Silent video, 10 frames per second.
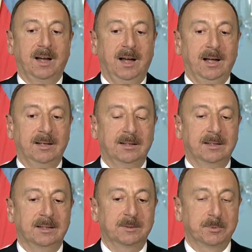and
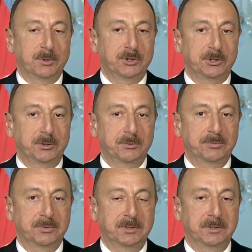uh, the project of
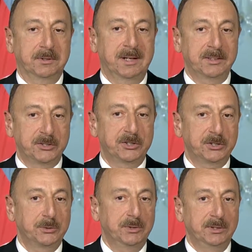uh, energy
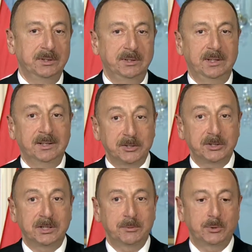security, energy
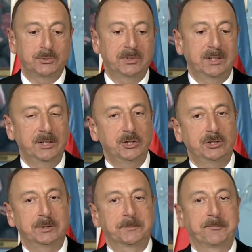
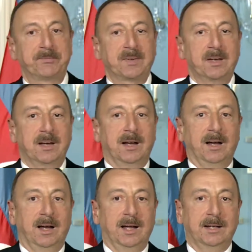diversification,
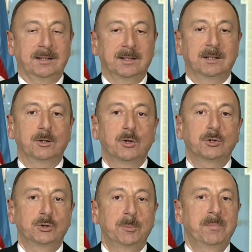and uh,
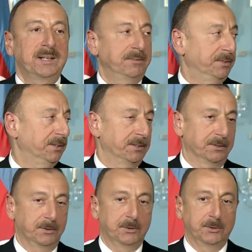long-term benefit
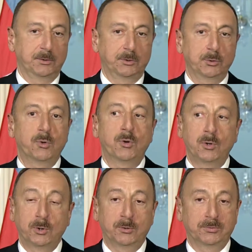to
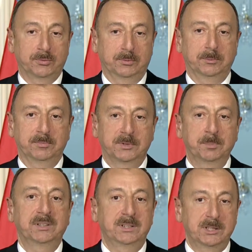all of the
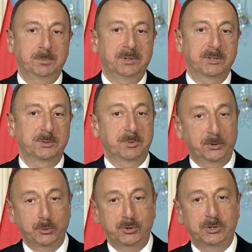participants,
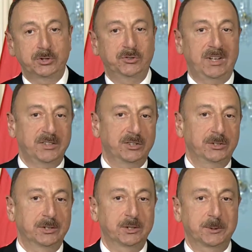producers,
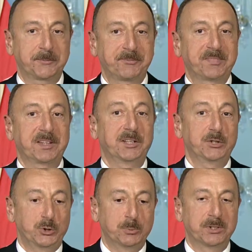transitors,
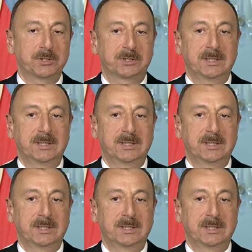consumers.